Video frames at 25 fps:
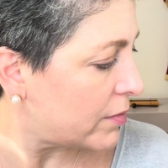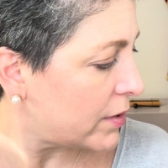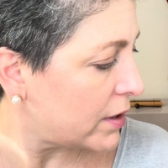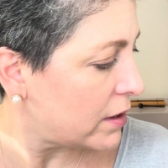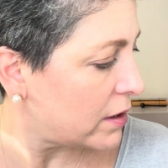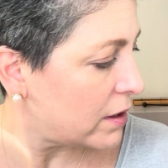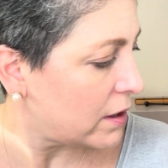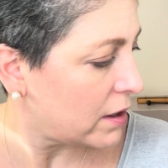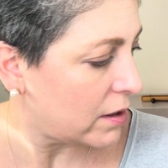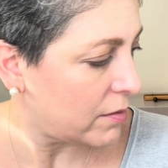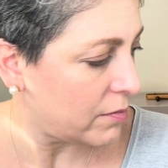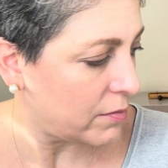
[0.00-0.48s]
I
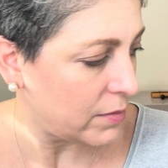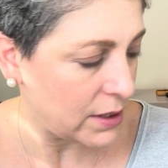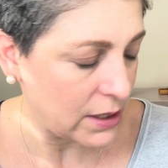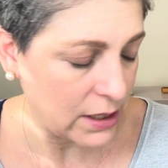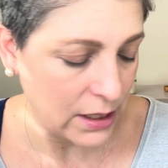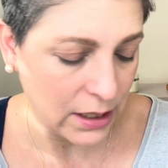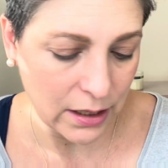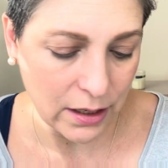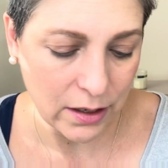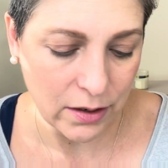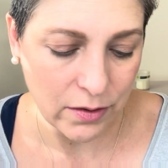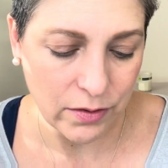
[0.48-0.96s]
think I'm
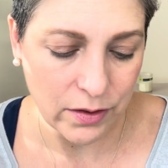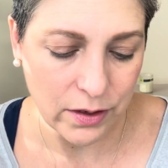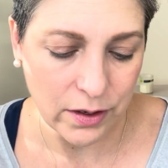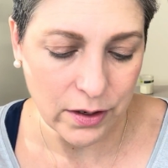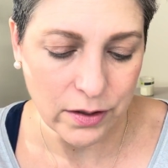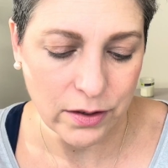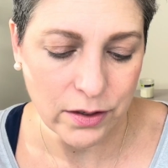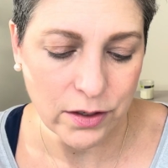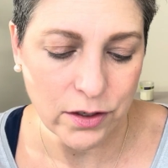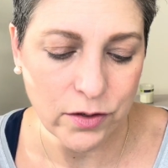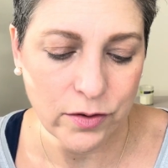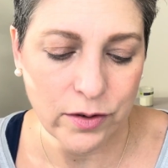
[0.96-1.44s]
missing out. The
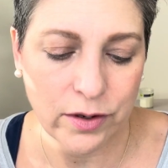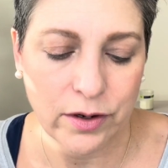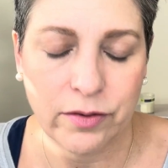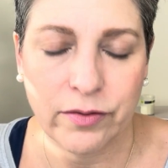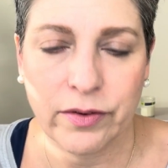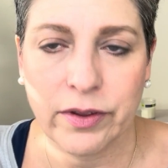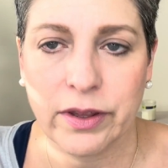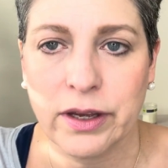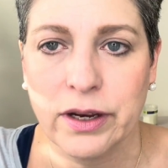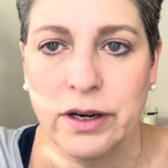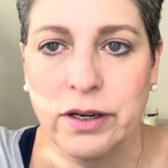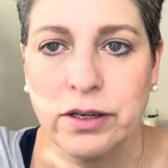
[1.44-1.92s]
other 2 are
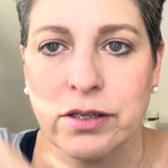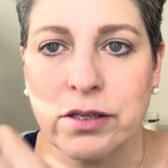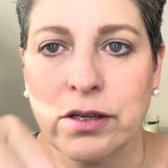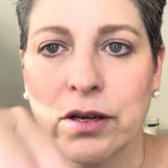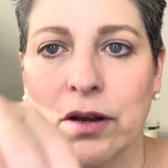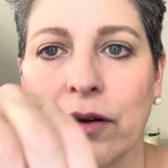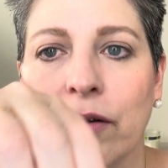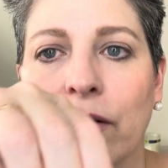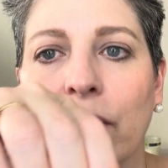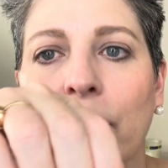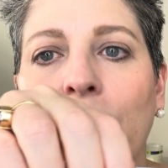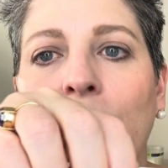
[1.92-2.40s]
over there.
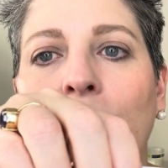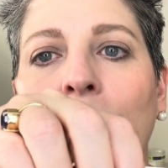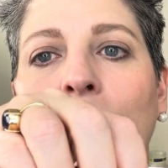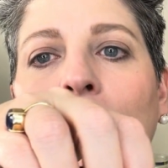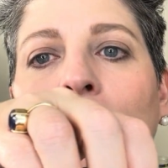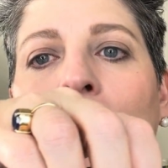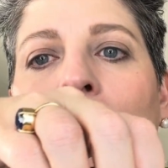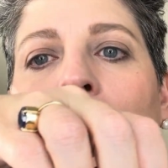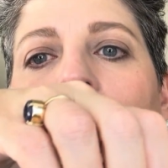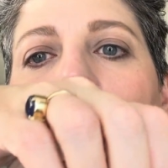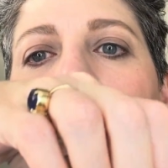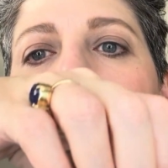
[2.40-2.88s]
So
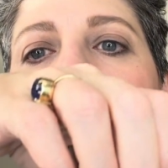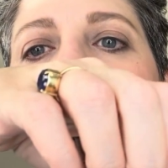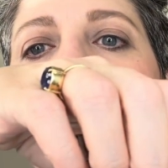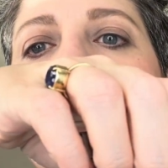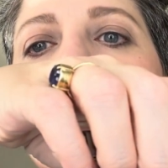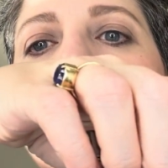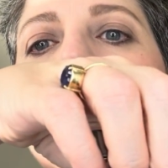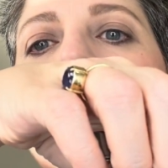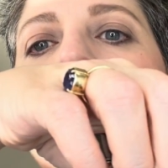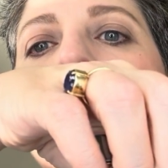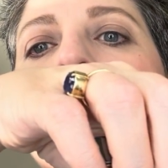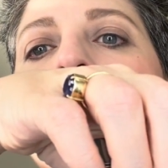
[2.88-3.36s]

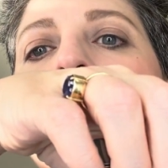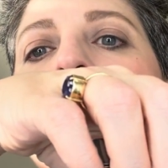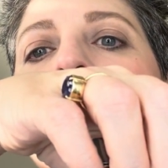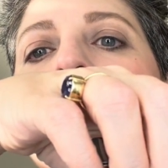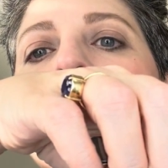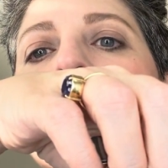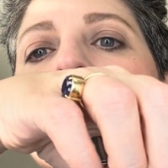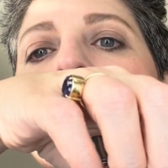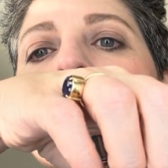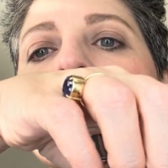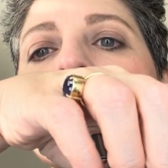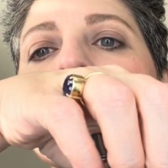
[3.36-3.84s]

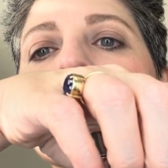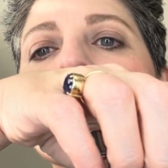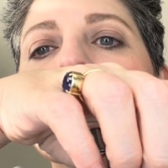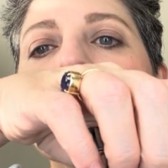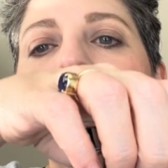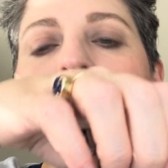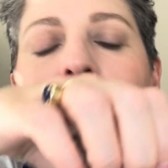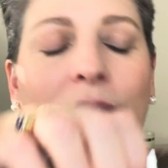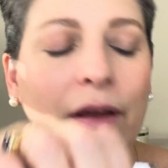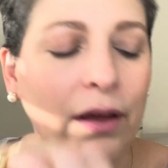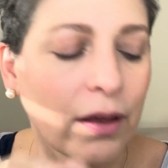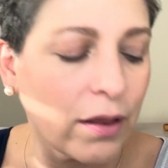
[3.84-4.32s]
this is
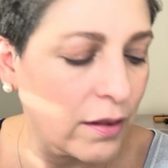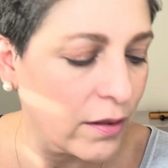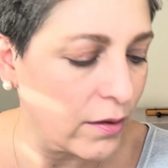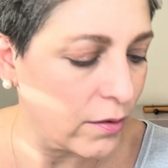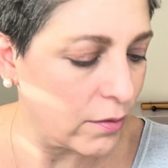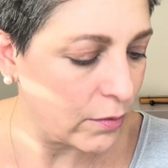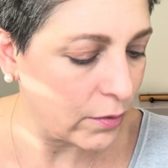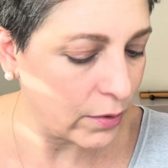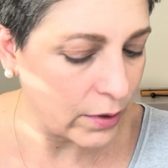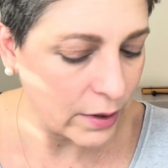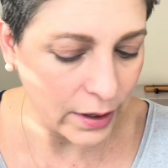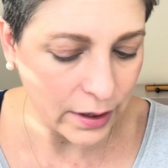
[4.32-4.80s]
another
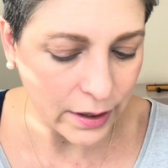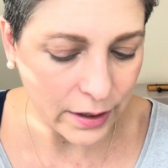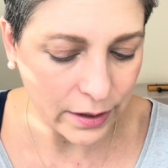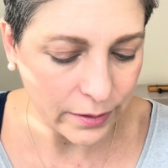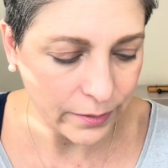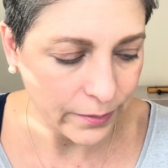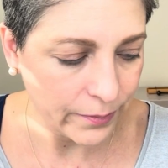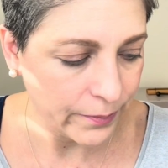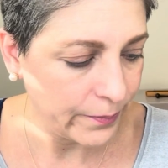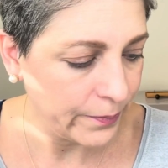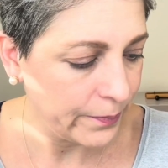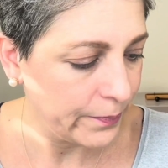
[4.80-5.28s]

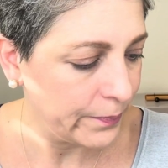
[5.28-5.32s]
one.